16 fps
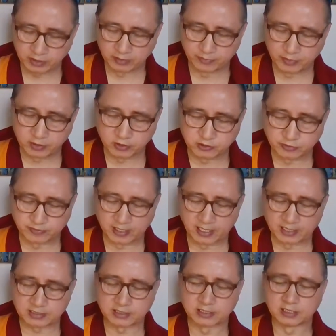because of
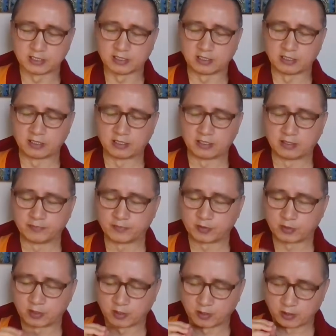that, uh,
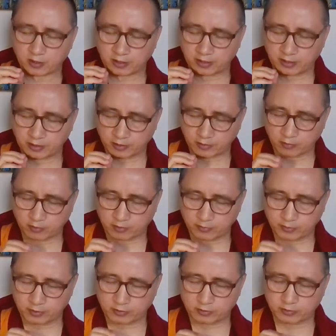
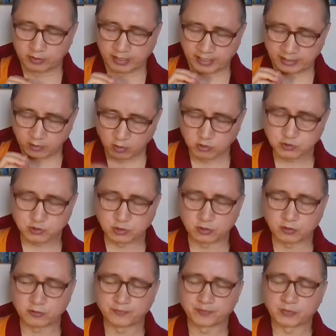and
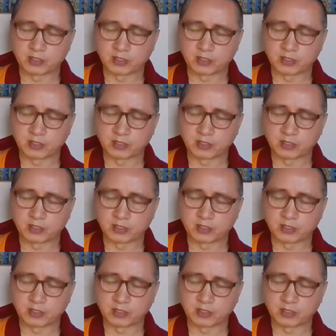also